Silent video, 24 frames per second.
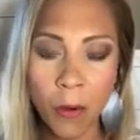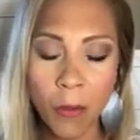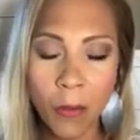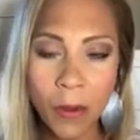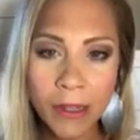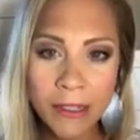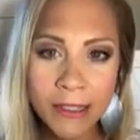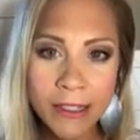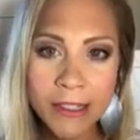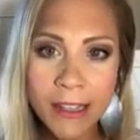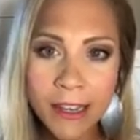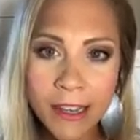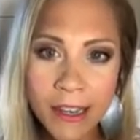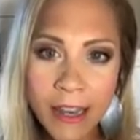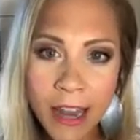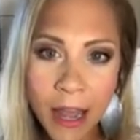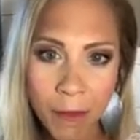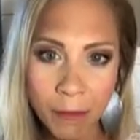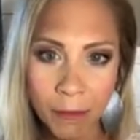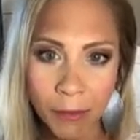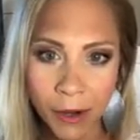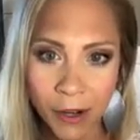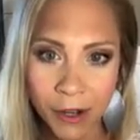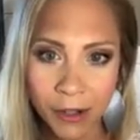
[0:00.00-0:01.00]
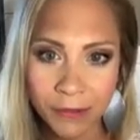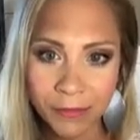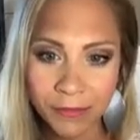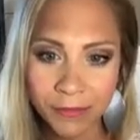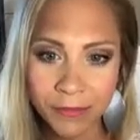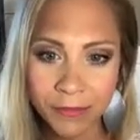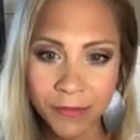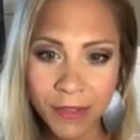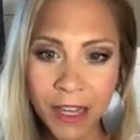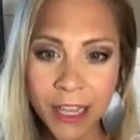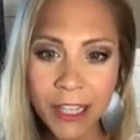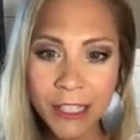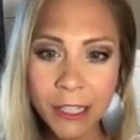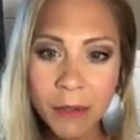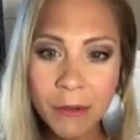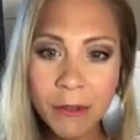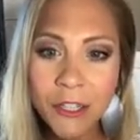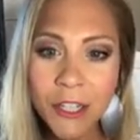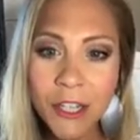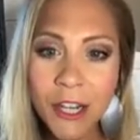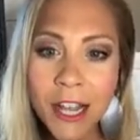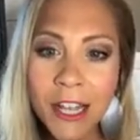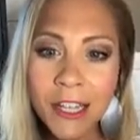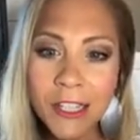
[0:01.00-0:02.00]
What's the number? So I
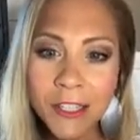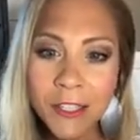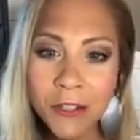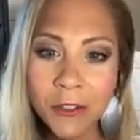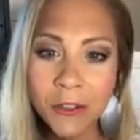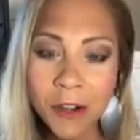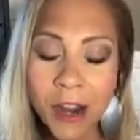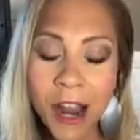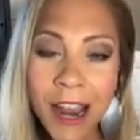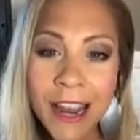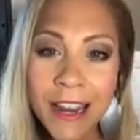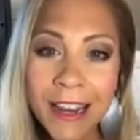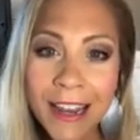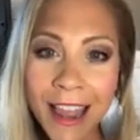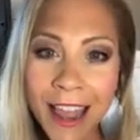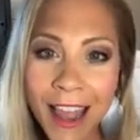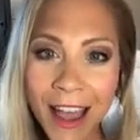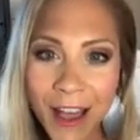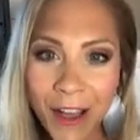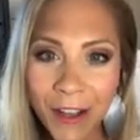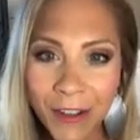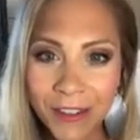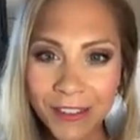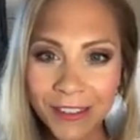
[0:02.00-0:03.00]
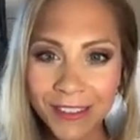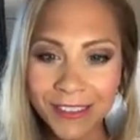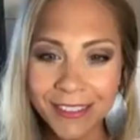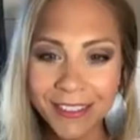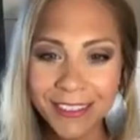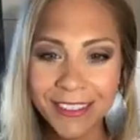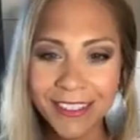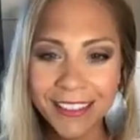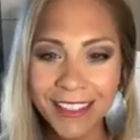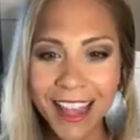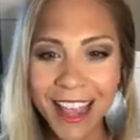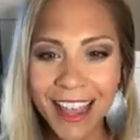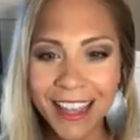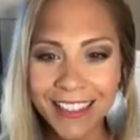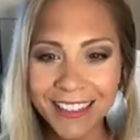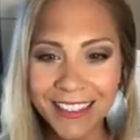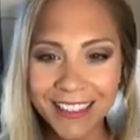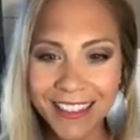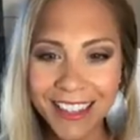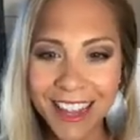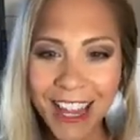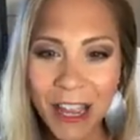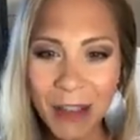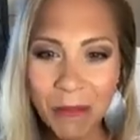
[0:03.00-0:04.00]
want you guys to write down,
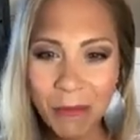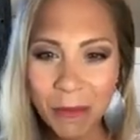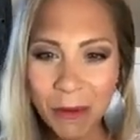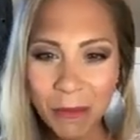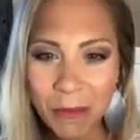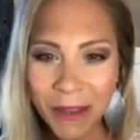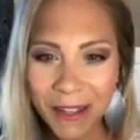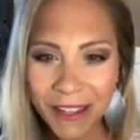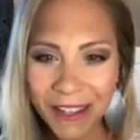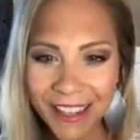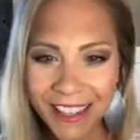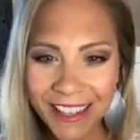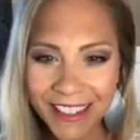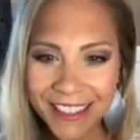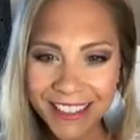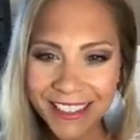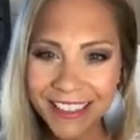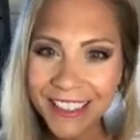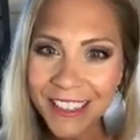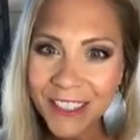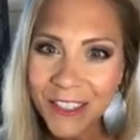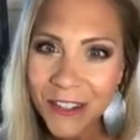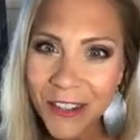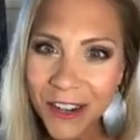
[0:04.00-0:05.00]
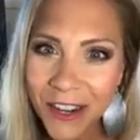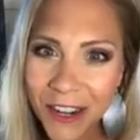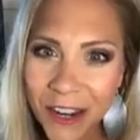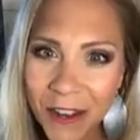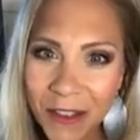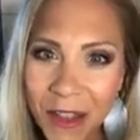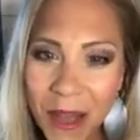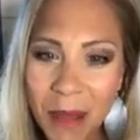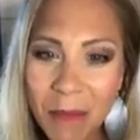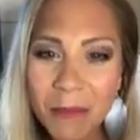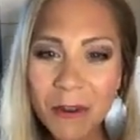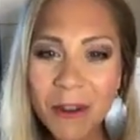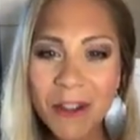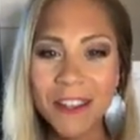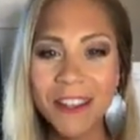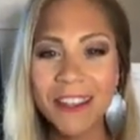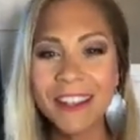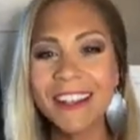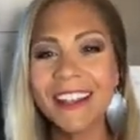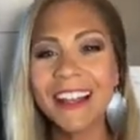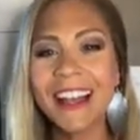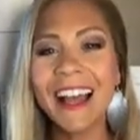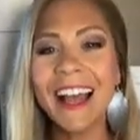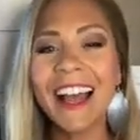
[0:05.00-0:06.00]
yes, I am rebellious. Did you not know that, Brooke?
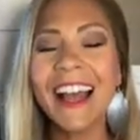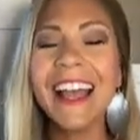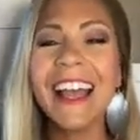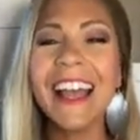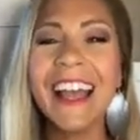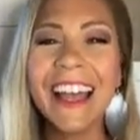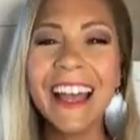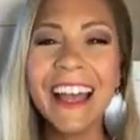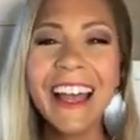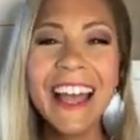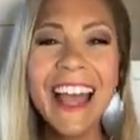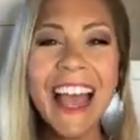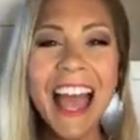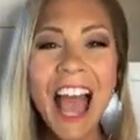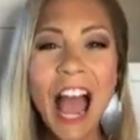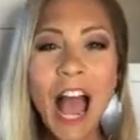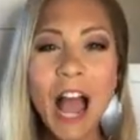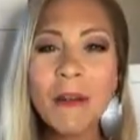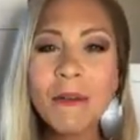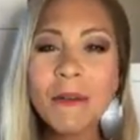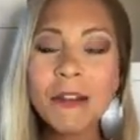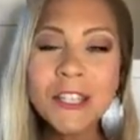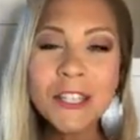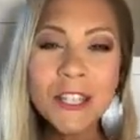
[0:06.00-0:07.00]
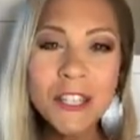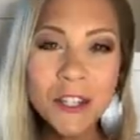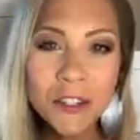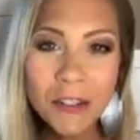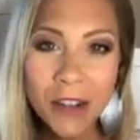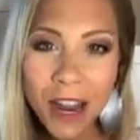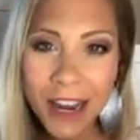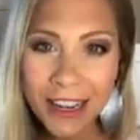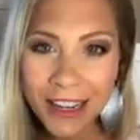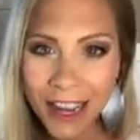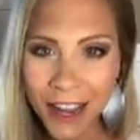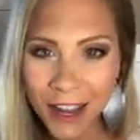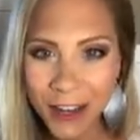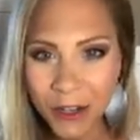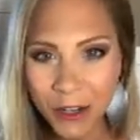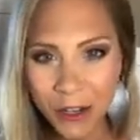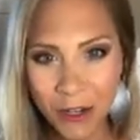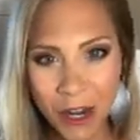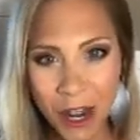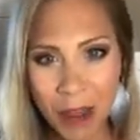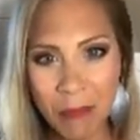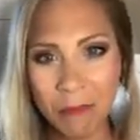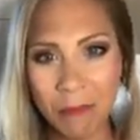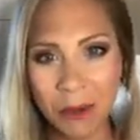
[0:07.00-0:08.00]
I want you to write down your
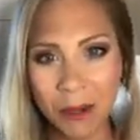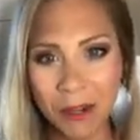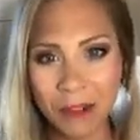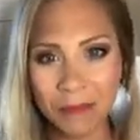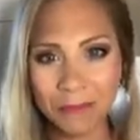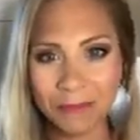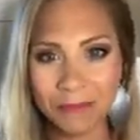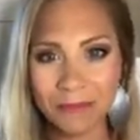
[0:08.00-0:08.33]
number.